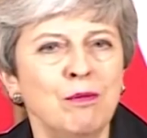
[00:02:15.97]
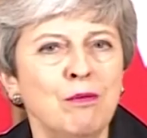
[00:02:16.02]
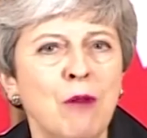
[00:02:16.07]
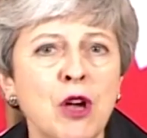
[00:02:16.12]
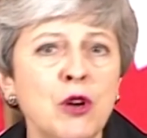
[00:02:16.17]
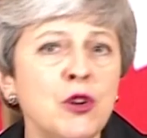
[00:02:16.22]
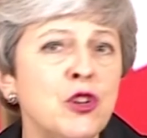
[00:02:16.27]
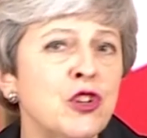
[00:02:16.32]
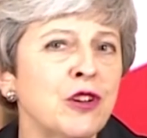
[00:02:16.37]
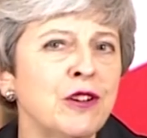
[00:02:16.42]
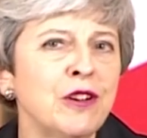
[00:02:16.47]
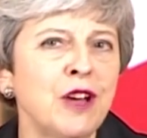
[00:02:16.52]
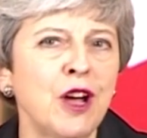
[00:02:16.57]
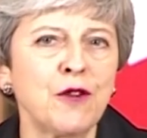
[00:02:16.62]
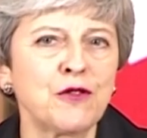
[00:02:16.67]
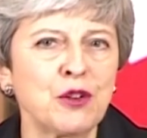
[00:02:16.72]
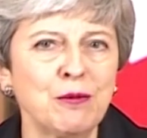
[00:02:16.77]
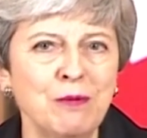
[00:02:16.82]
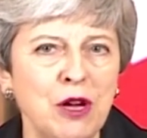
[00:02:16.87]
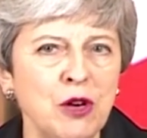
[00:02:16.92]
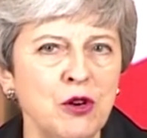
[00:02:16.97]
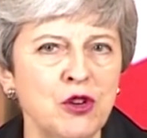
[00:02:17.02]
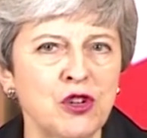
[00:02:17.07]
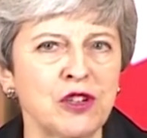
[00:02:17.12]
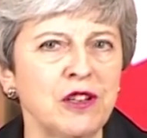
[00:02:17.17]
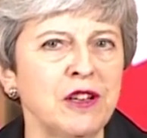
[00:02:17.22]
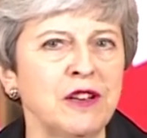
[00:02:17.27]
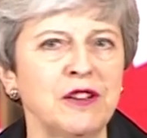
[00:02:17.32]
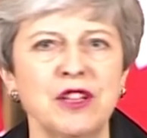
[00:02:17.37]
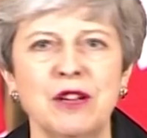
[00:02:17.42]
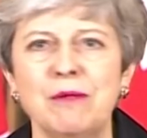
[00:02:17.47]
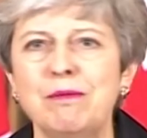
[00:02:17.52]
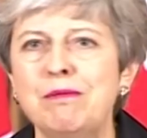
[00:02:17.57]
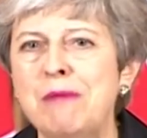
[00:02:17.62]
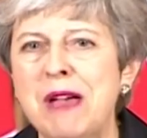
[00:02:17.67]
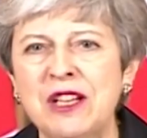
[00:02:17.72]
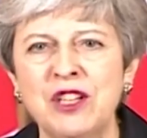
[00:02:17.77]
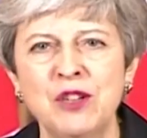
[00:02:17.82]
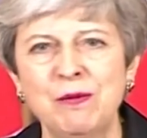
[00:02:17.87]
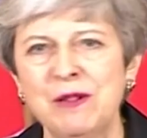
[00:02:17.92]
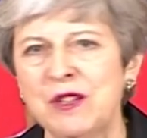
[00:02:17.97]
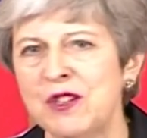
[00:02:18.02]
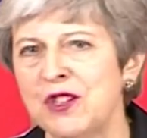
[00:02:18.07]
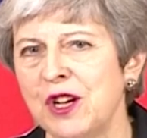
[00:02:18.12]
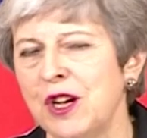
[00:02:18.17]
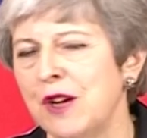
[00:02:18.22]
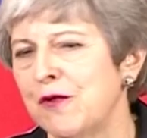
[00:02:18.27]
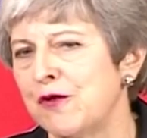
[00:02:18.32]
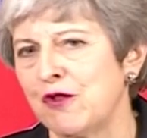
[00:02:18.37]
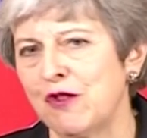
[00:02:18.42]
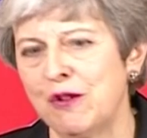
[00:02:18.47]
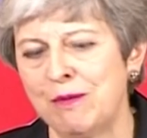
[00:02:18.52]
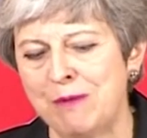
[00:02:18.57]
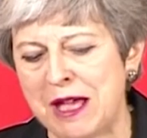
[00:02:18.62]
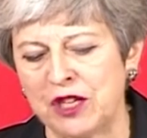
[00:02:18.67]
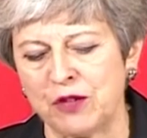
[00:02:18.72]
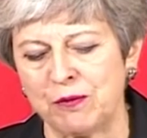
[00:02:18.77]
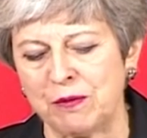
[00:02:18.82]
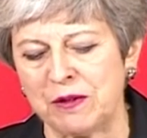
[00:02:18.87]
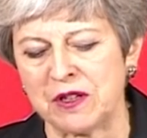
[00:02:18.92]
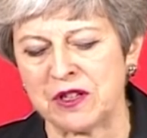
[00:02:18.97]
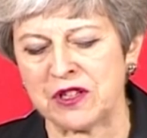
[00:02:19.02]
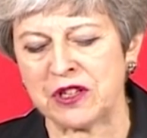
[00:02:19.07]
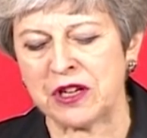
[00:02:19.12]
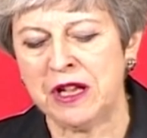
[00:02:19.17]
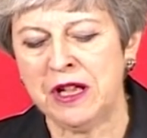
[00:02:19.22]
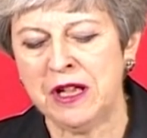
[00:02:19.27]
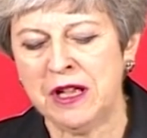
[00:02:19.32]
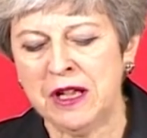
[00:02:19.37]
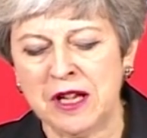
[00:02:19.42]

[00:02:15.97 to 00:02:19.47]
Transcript: Motion after motion and amendment after amendment